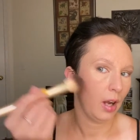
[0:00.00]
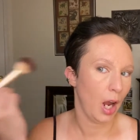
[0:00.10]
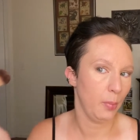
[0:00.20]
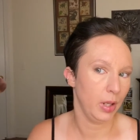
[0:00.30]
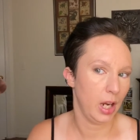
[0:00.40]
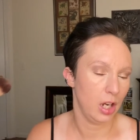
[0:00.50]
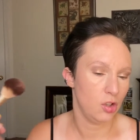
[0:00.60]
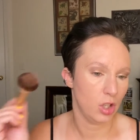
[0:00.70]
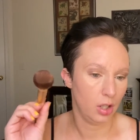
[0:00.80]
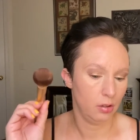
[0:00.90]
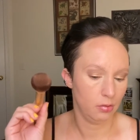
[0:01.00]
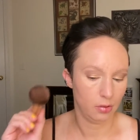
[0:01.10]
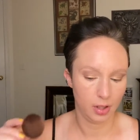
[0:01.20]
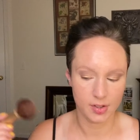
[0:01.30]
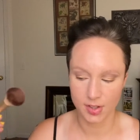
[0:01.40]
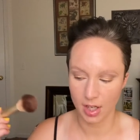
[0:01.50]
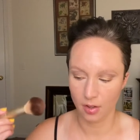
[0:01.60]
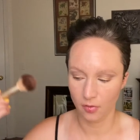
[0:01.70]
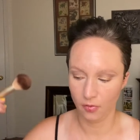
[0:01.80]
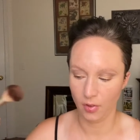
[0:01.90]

application instead of